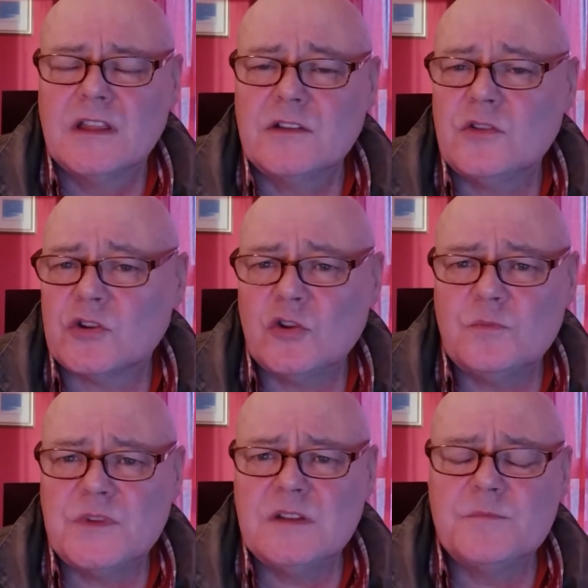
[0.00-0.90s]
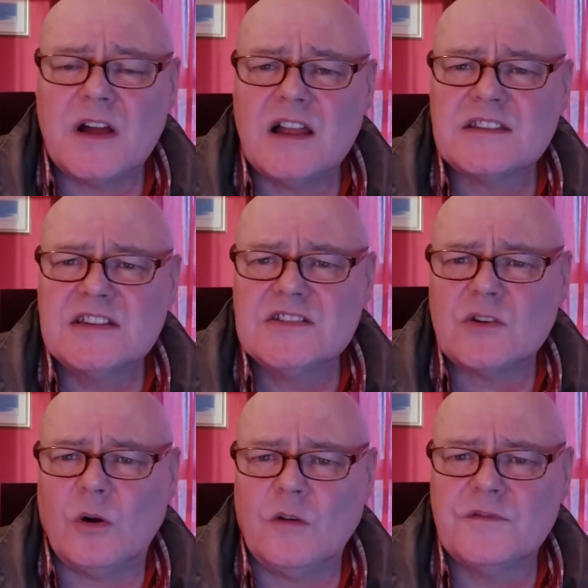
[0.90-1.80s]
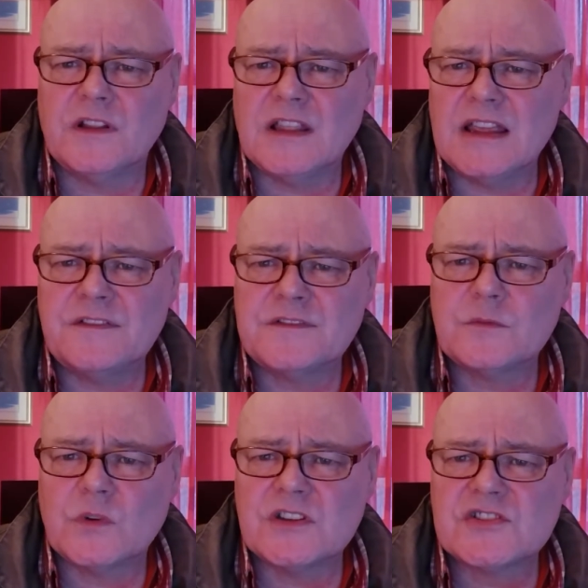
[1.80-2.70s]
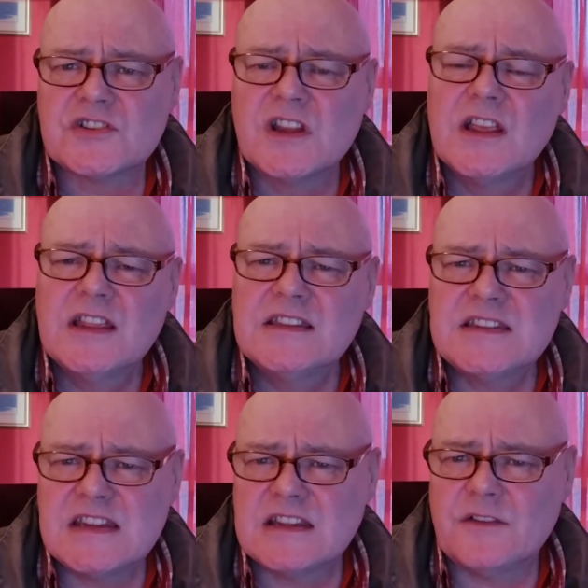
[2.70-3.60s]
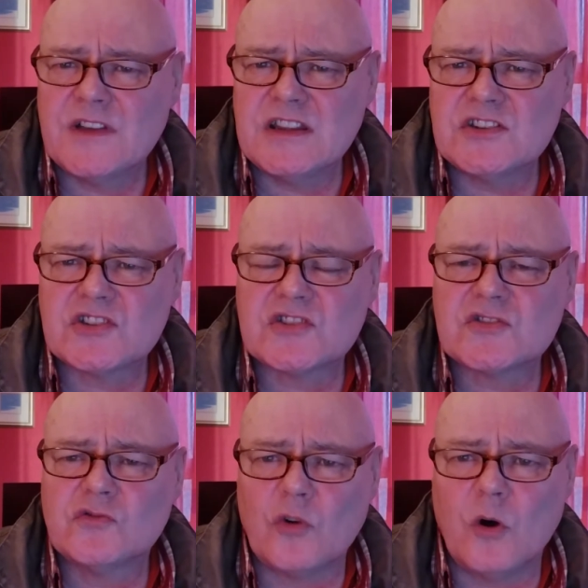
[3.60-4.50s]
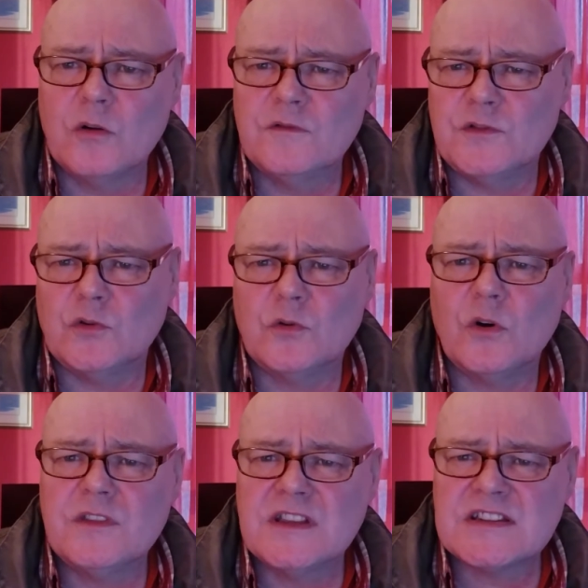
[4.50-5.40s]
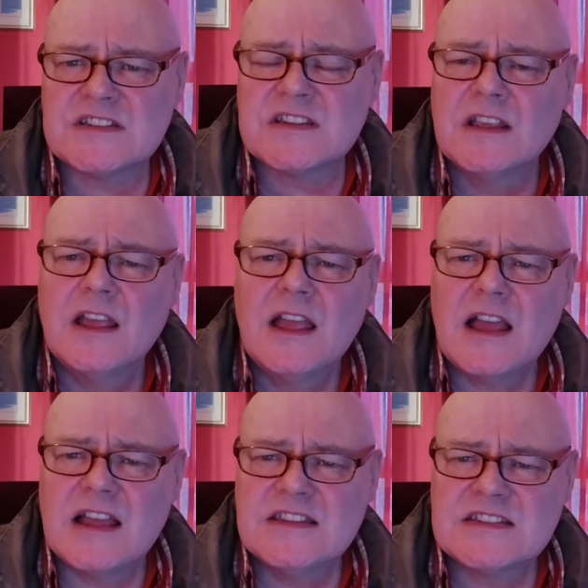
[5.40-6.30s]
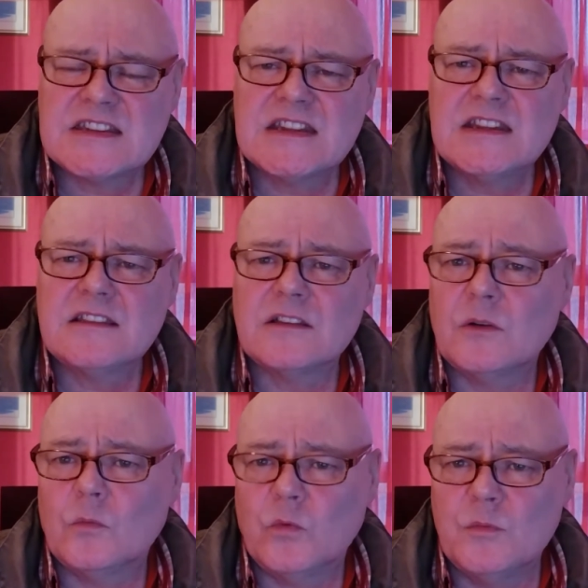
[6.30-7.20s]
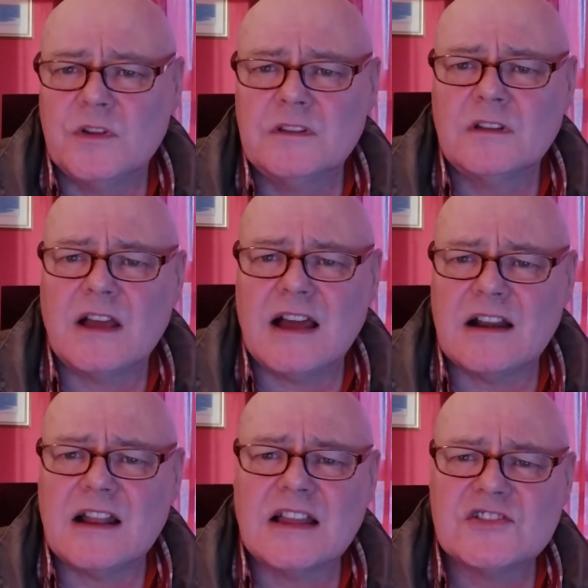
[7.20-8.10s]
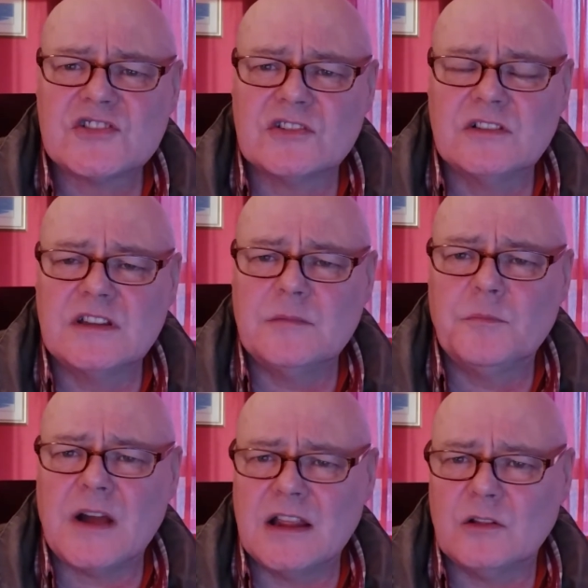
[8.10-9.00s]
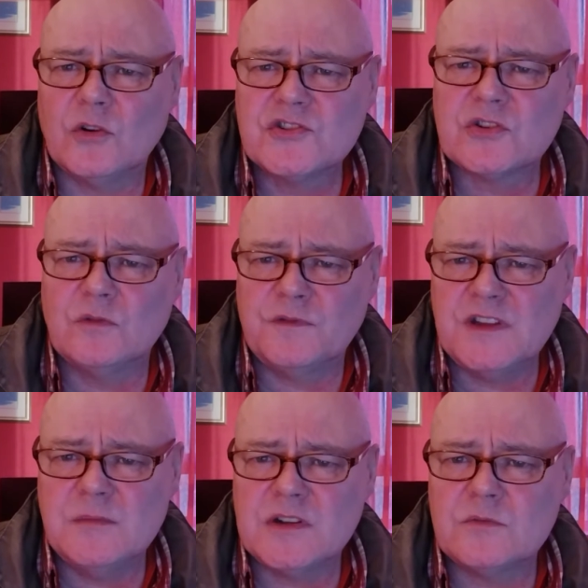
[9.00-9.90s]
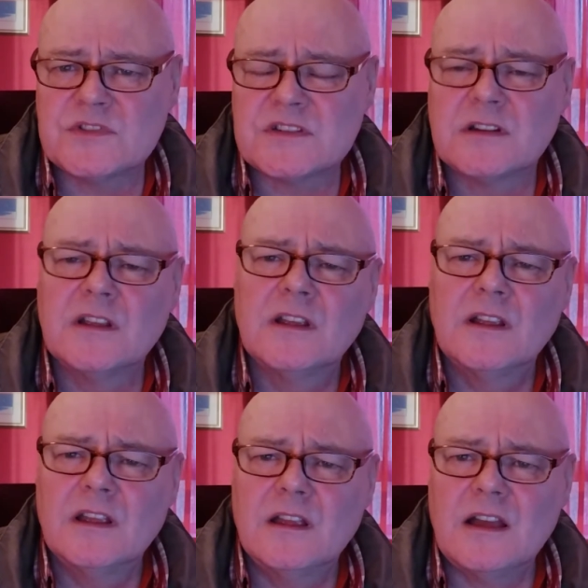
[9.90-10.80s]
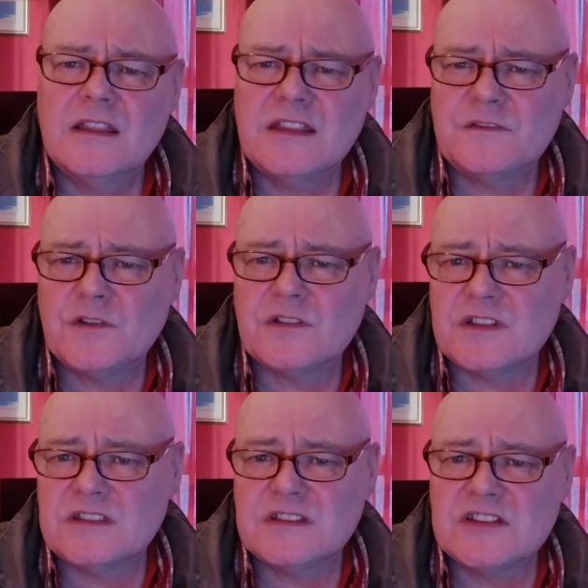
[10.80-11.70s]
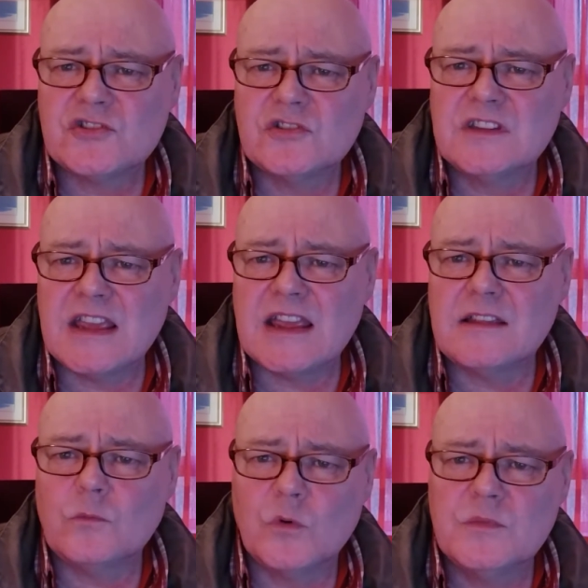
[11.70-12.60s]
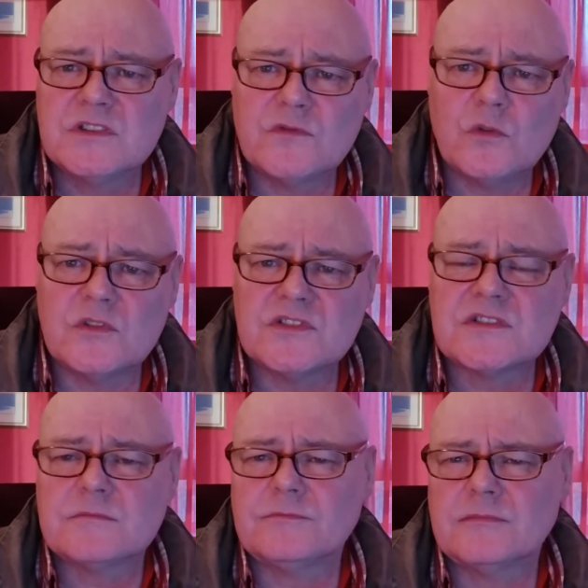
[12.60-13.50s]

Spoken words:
Now, there could be parties of the left which take a very strong view on this and say that women are actually biological females and therefore that they should get women's votes.